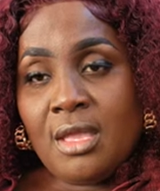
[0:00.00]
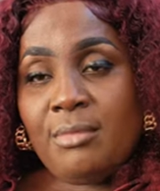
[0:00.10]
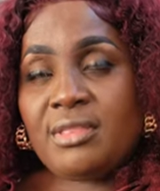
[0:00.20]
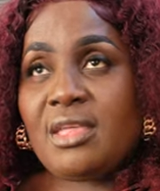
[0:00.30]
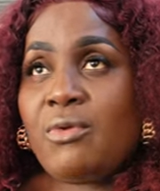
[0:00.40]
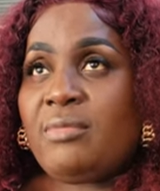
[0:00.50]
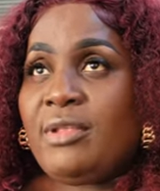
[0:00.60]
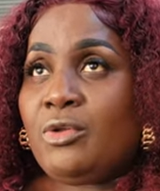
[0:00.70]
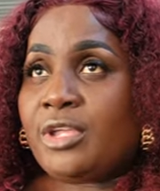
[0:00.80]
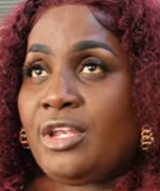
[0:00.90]
He said, when me
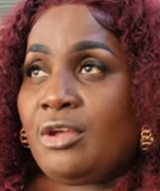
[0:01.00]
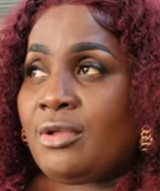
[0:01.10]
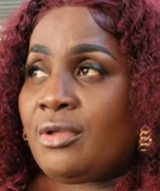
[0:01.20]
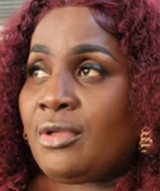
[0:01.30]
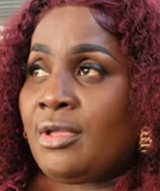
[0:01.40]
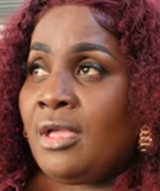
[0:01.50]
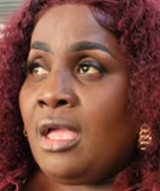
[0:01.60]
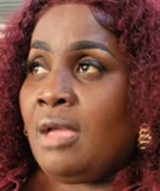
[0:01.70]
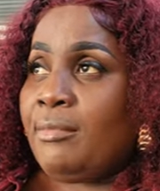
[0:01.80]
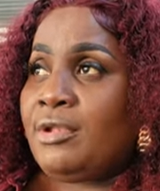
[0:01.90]
looking, you know,
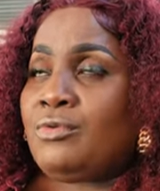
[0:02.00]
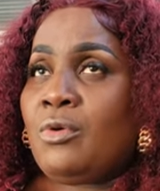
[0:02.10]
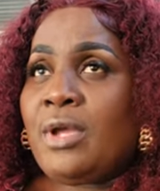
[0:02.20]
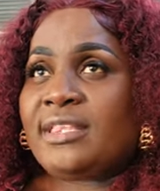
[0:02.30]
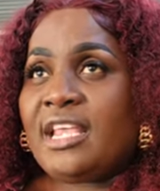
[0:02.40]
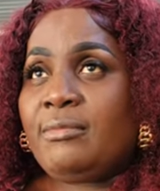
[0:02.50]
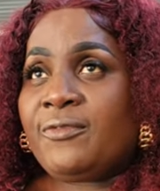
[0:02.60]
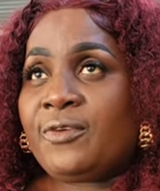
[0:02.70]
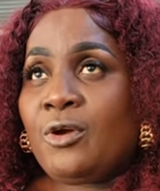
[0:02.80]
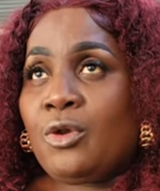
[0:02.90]
I don't know what tell me
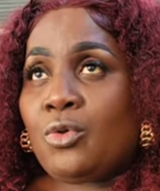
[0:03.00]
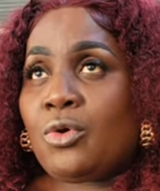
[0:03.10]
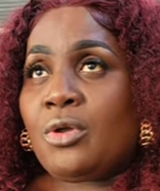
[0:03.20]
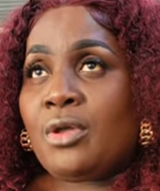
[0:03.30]
if you go look